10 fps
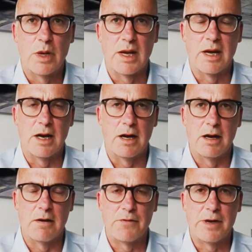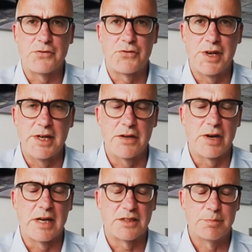Well, our factory in
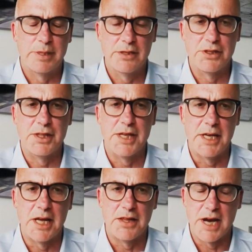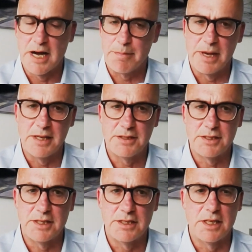Graz building the
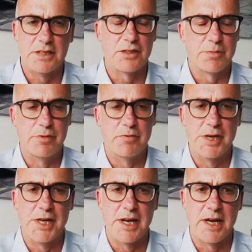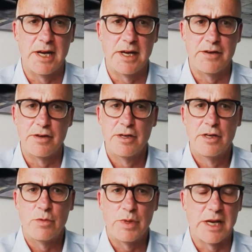I-Pace is up and running, and
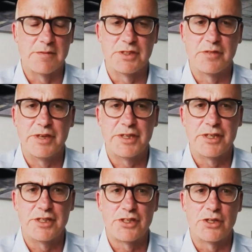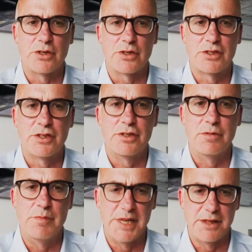we have sufficient stocks
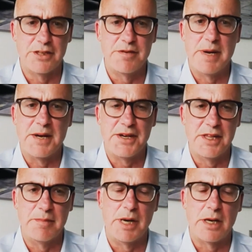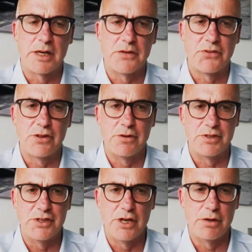to meet the demand in the market. So there
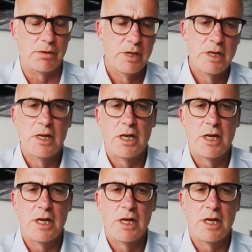is no